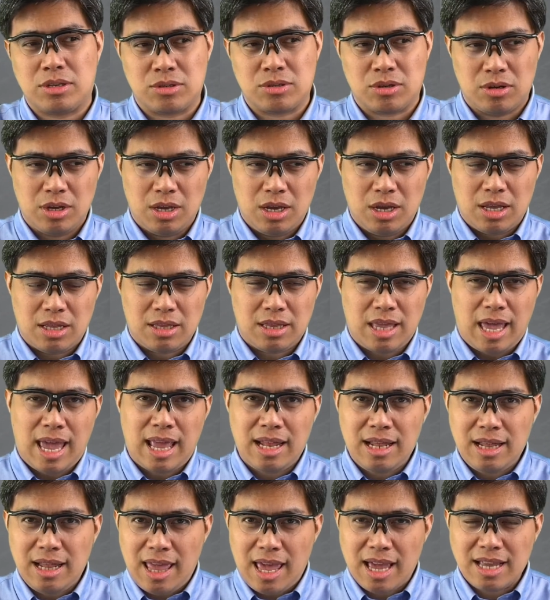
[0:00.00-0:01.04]
So the
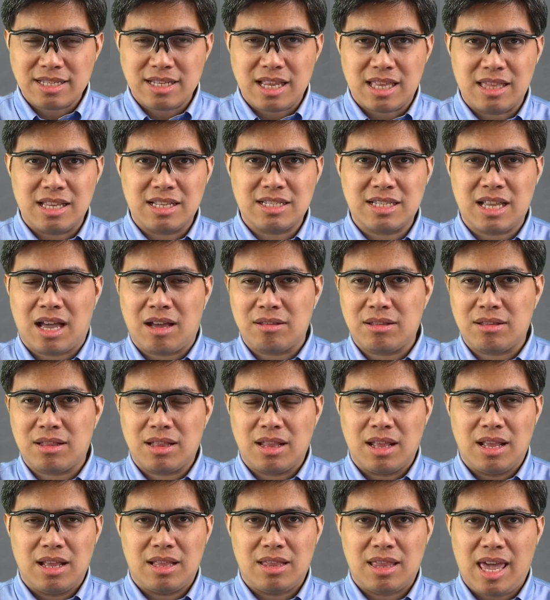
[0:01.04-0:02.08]
NLEX and the
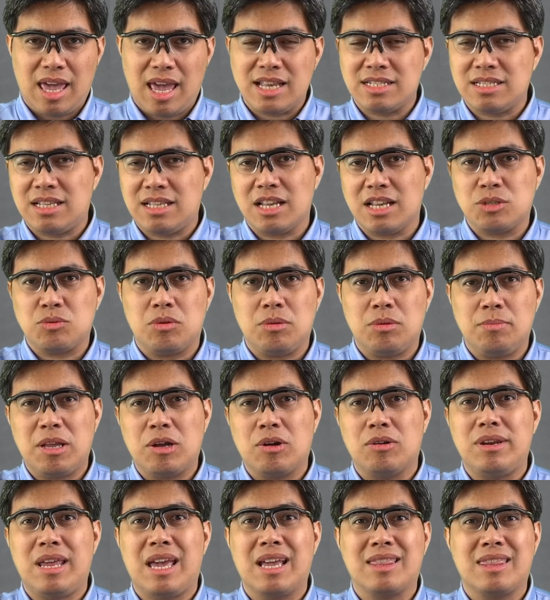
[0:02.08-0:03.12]
SLEX will be
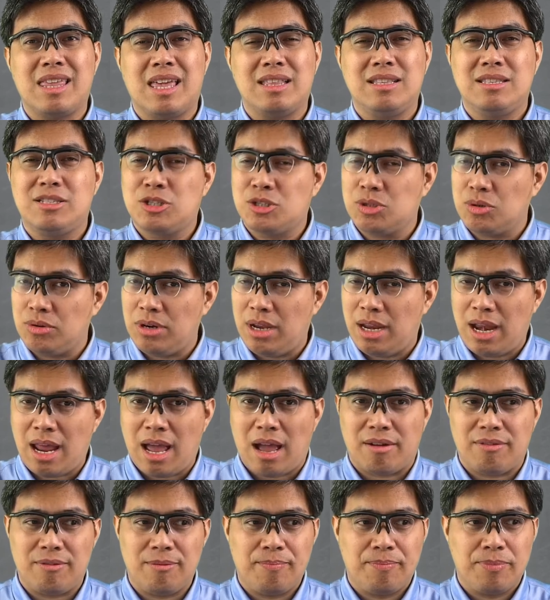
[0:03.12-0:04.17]
connected soon
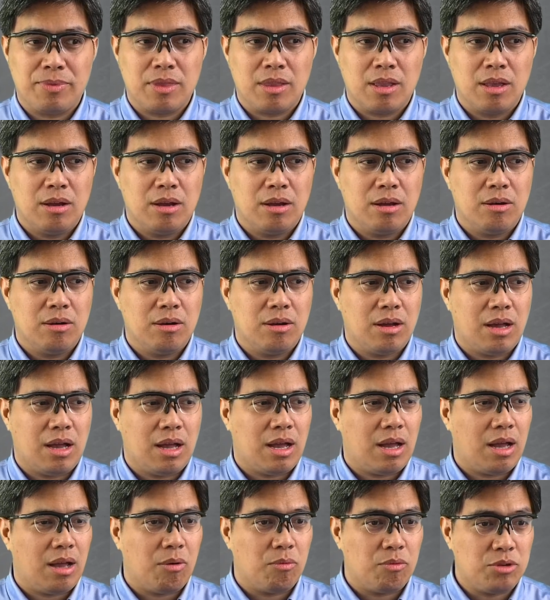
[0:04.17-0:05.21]
enough,
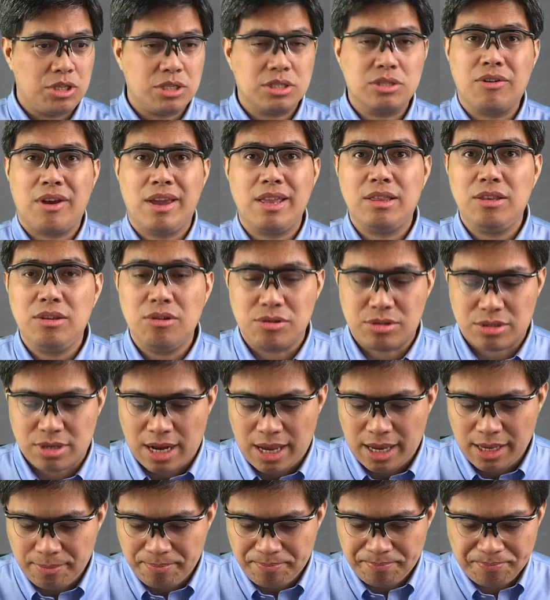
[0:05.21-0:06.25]
which is great news,
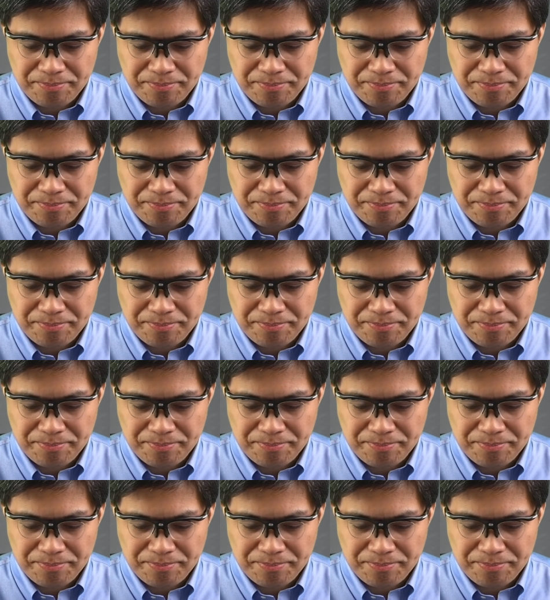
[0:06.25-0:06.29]
right?